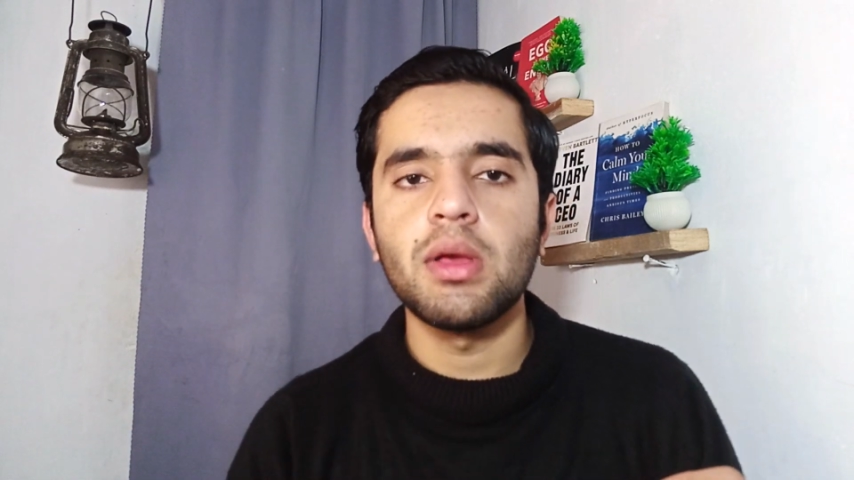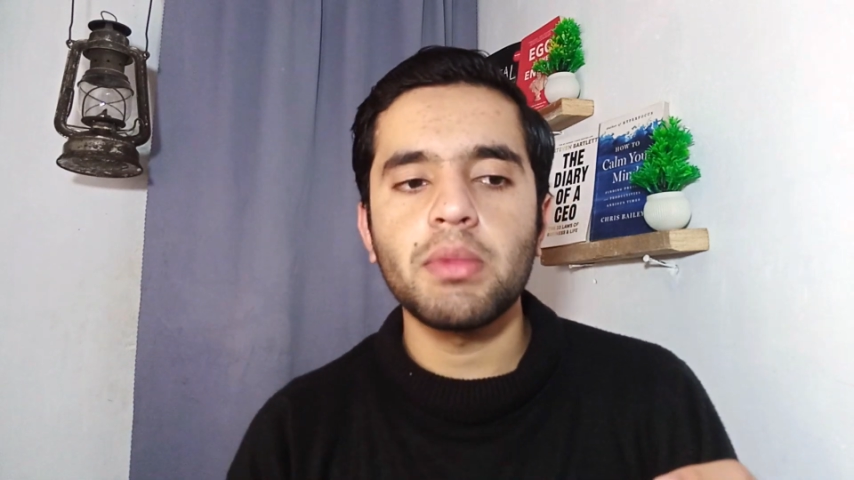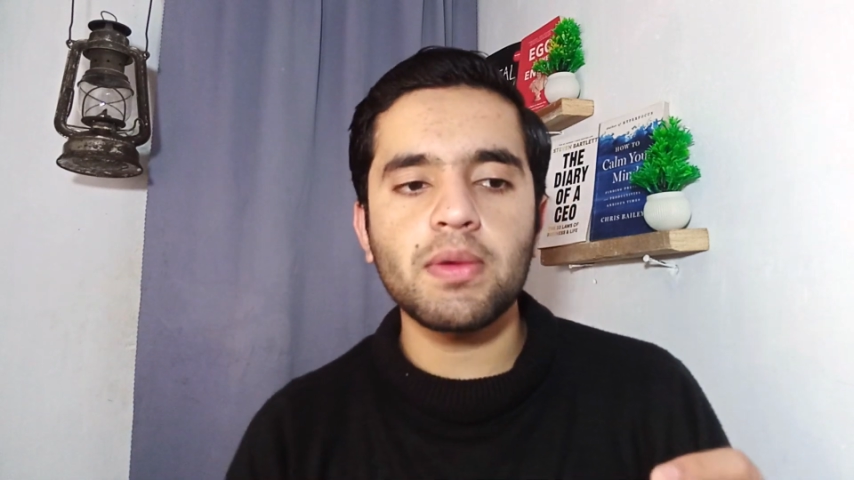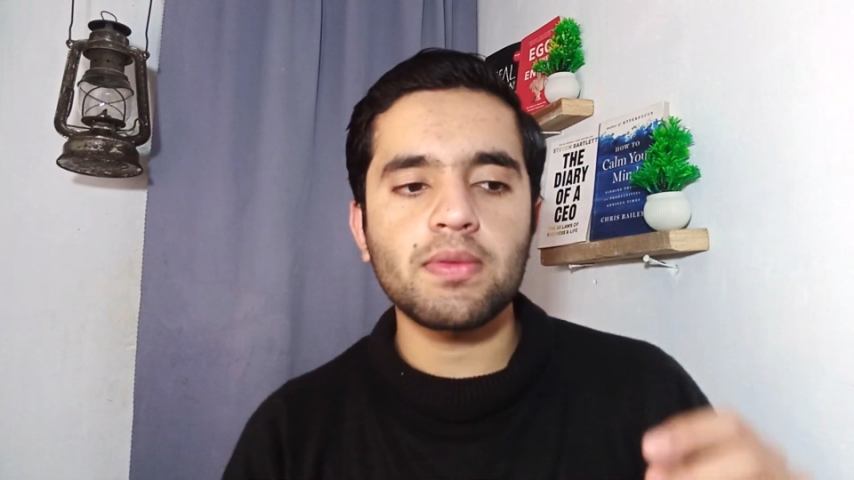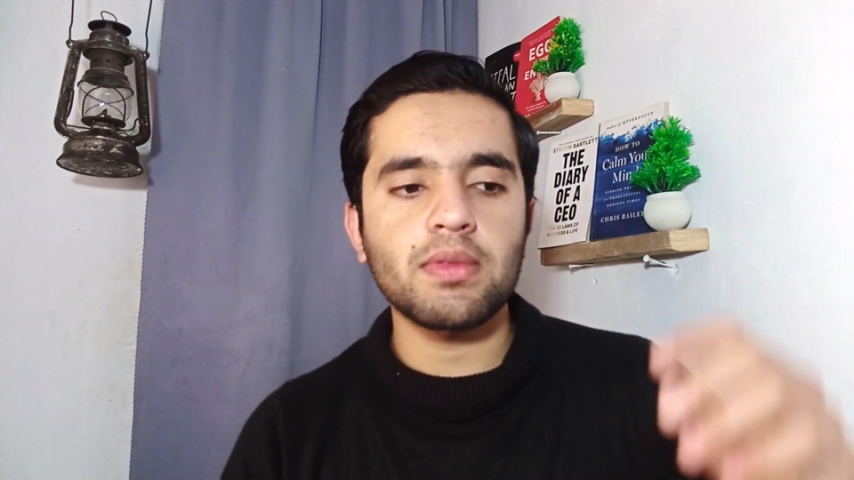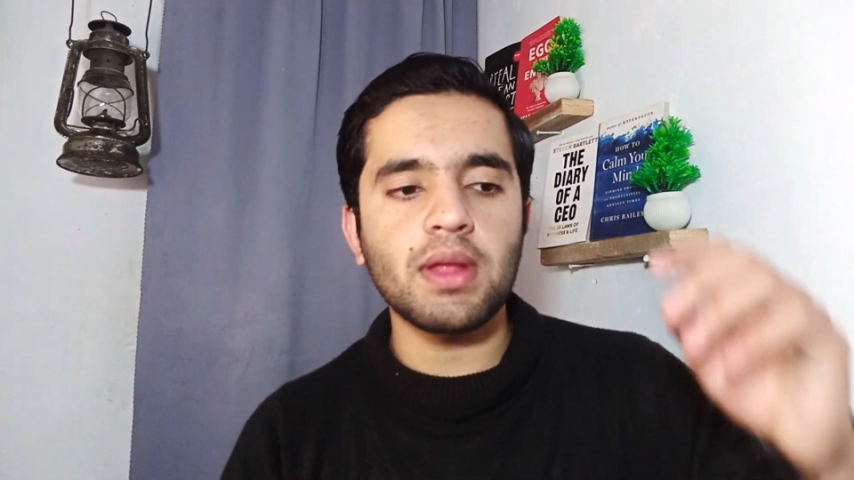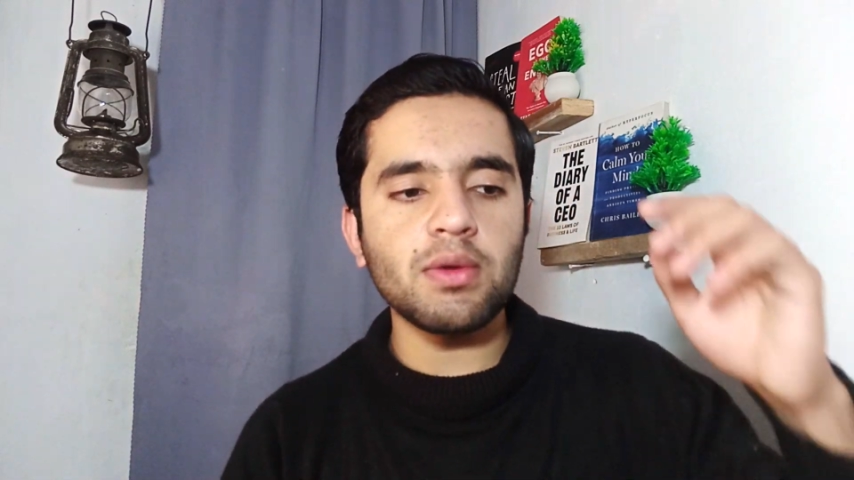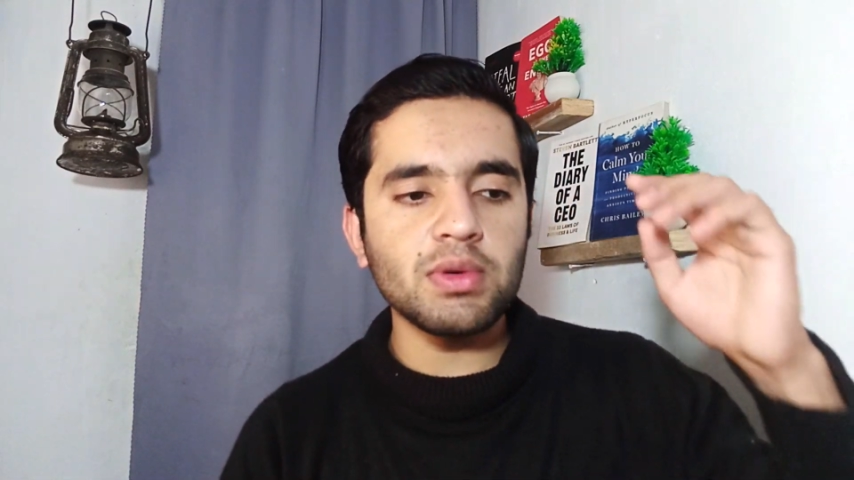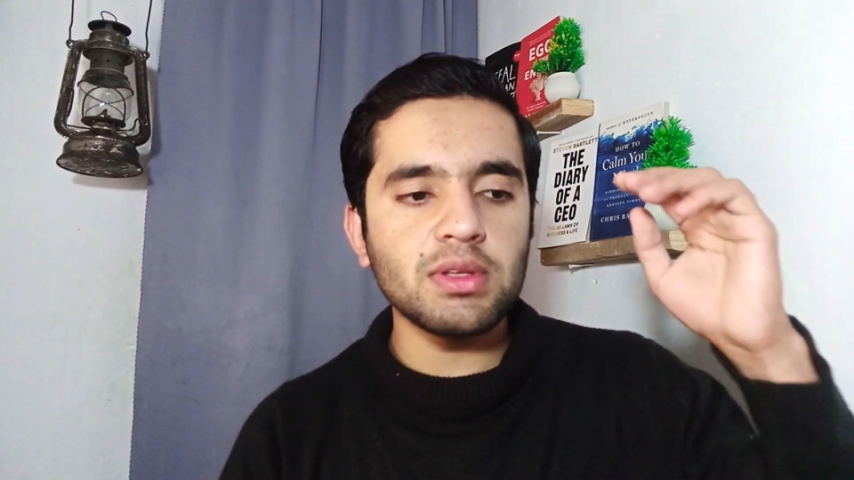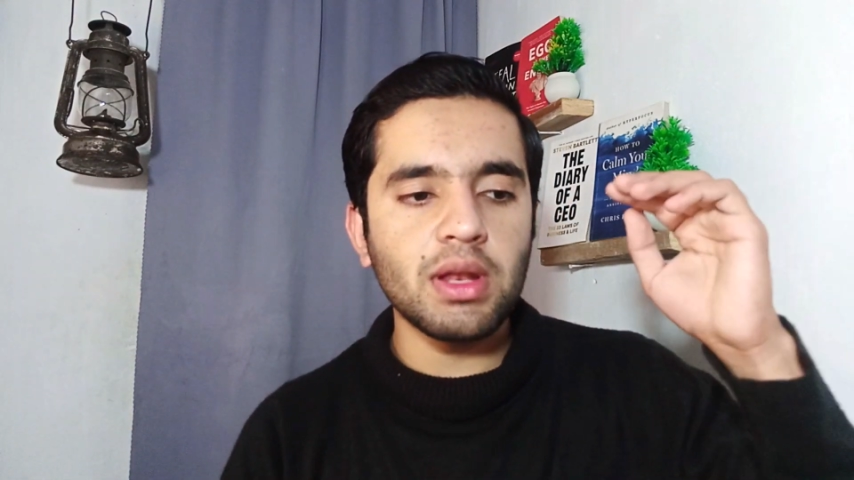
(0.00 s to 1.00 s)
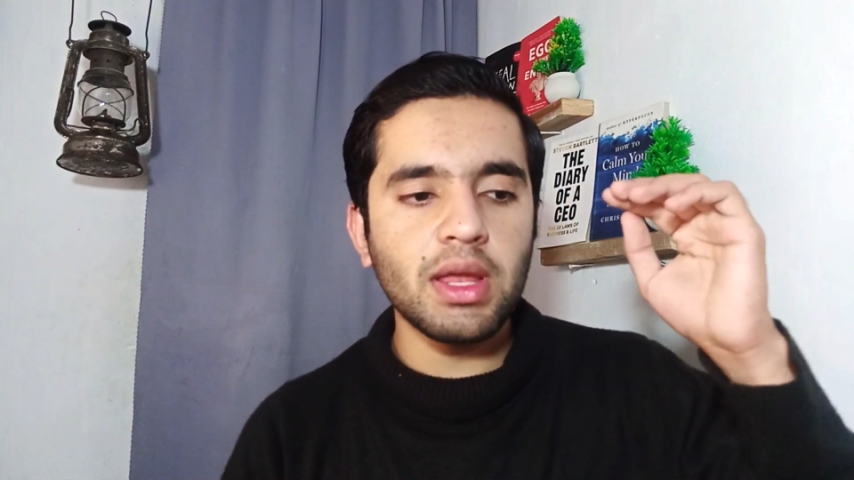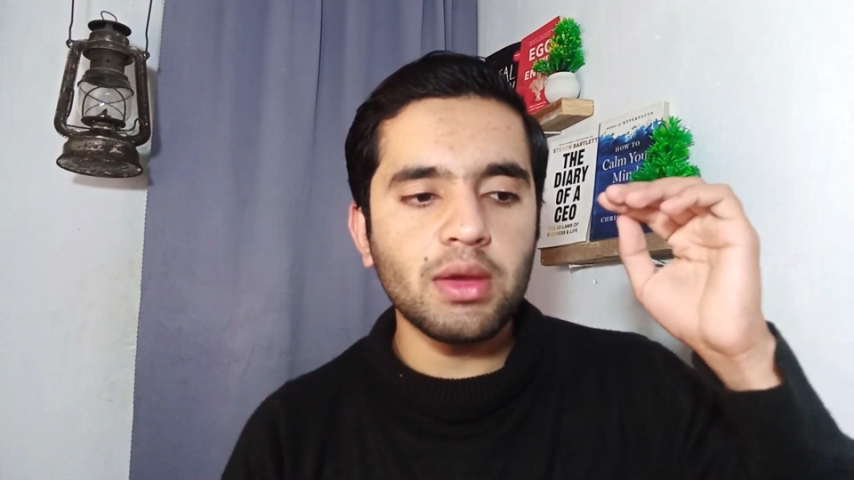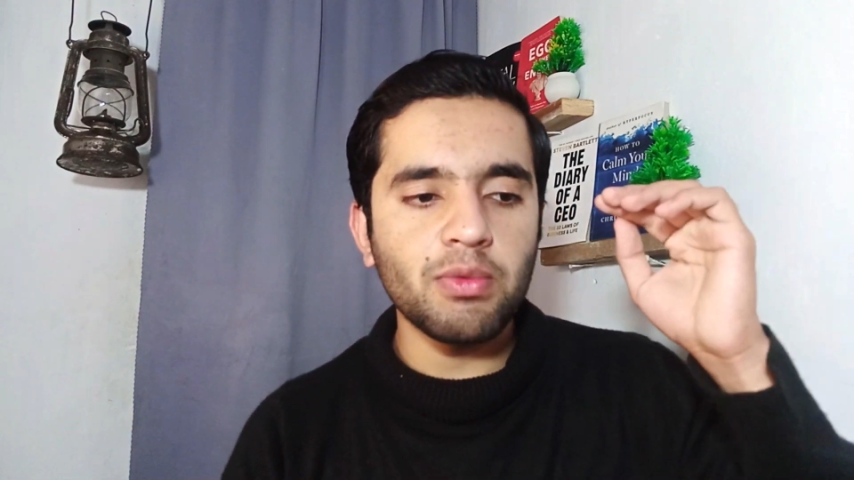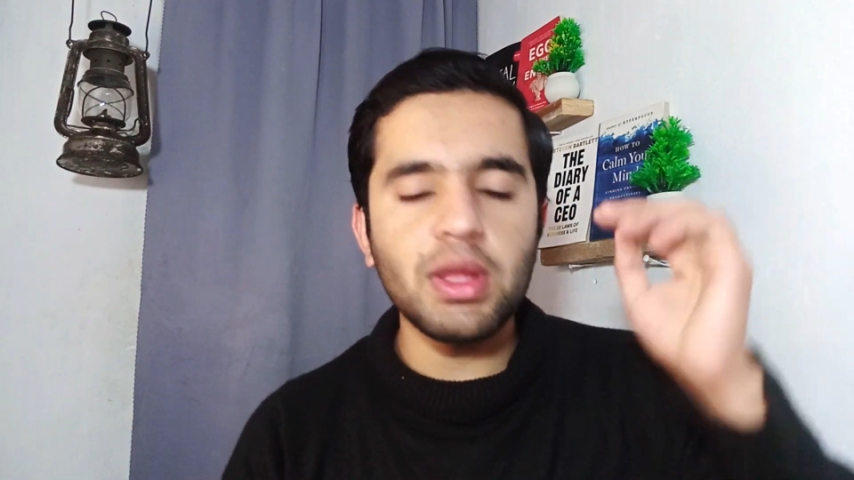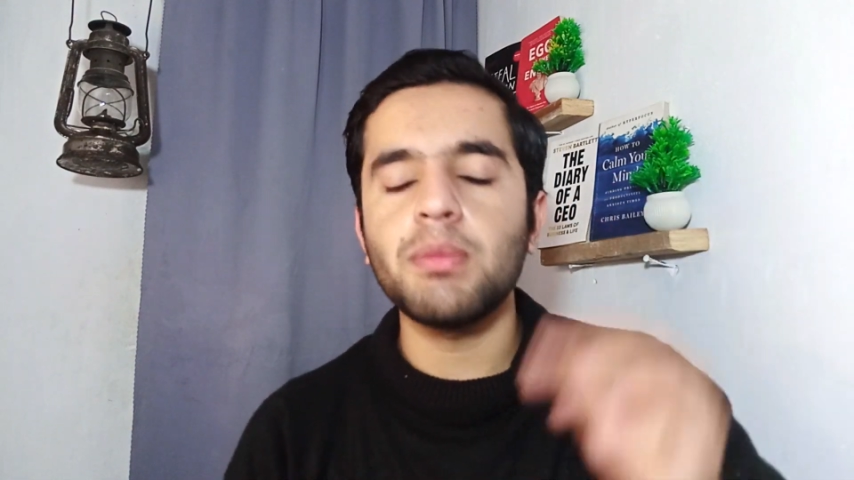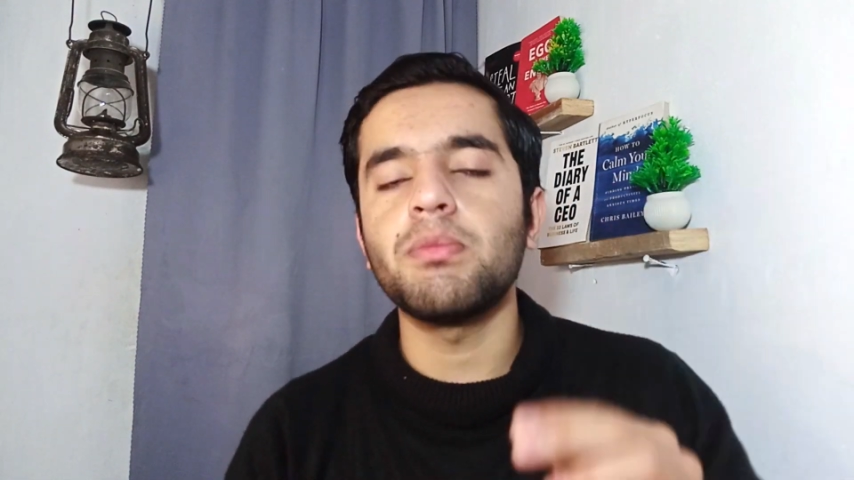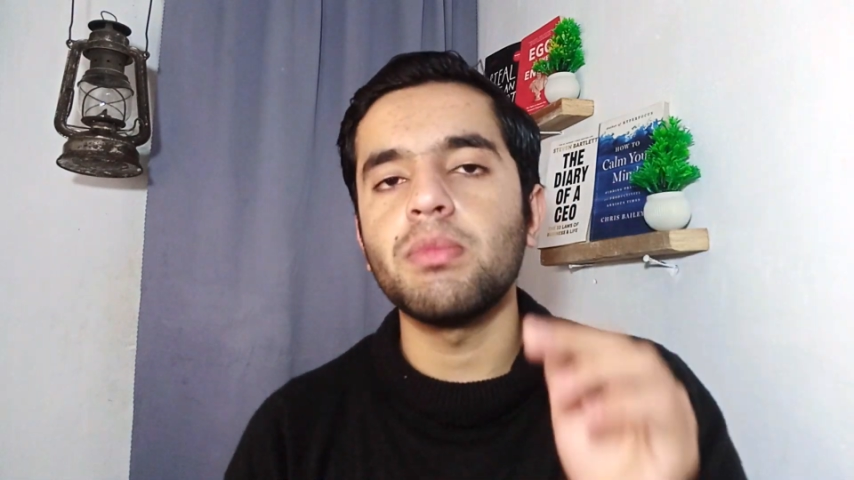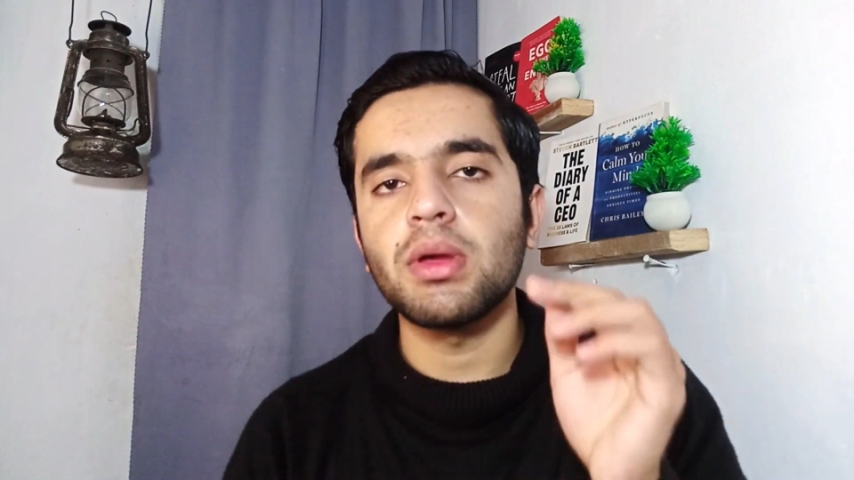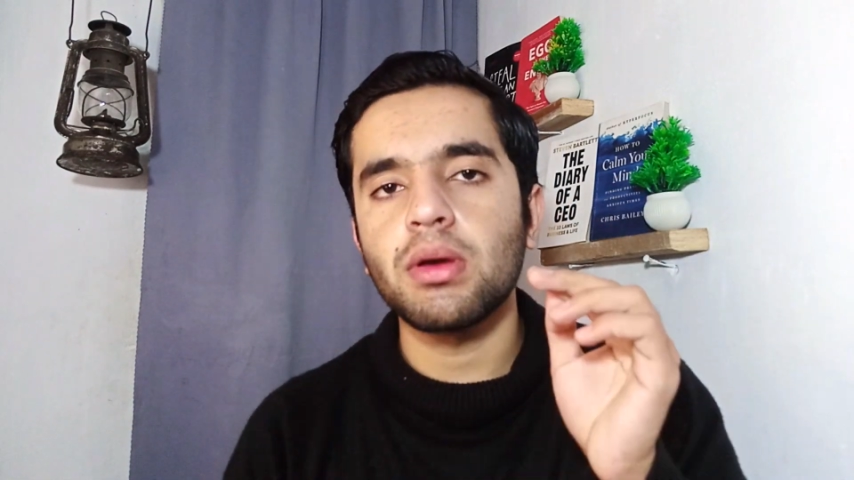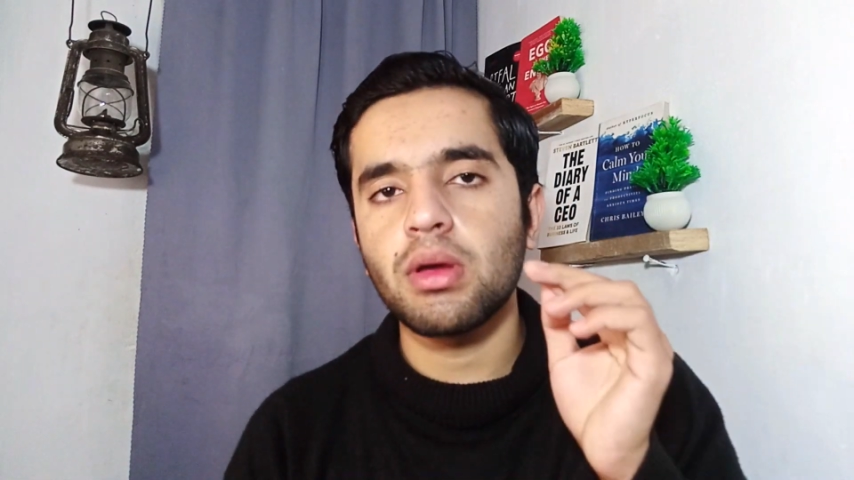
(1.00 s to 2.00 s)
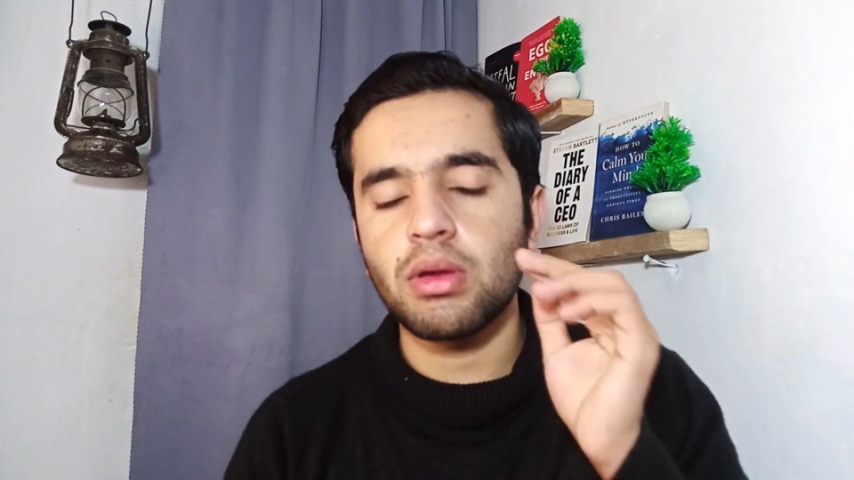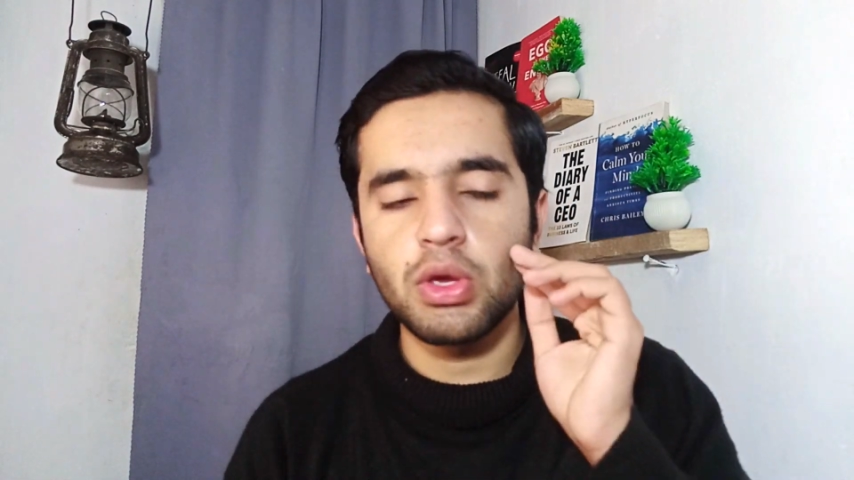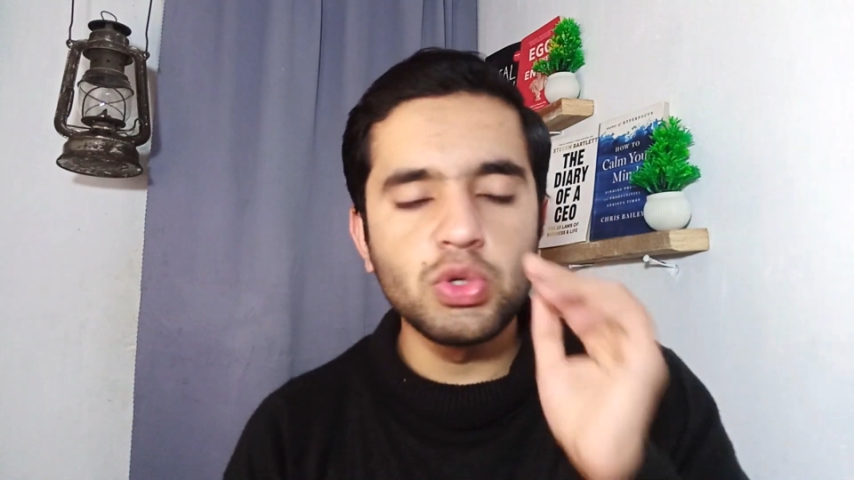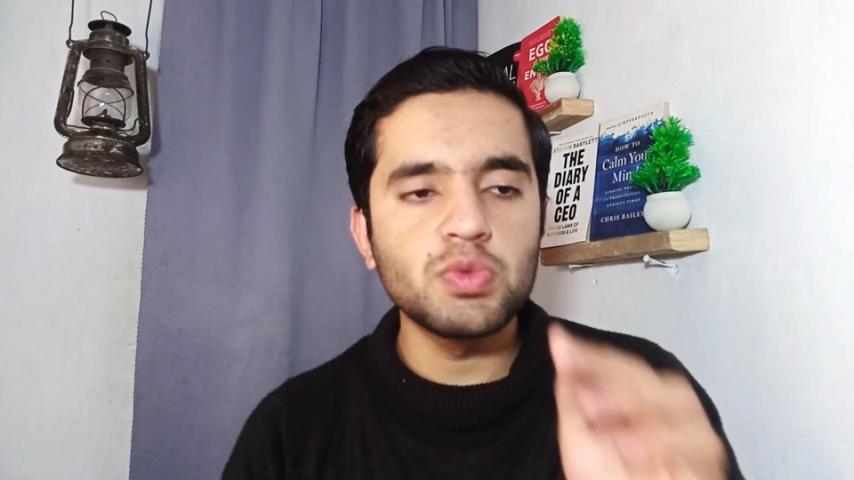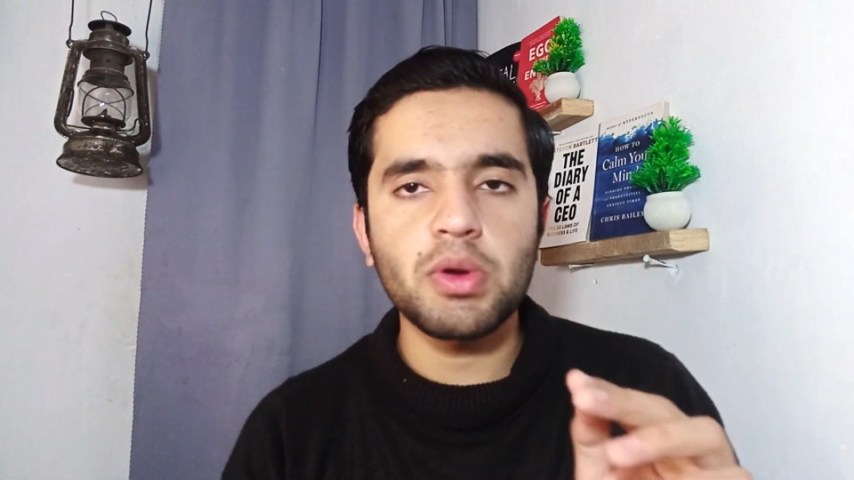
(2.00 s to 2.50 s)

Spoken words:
Because that was a like a huge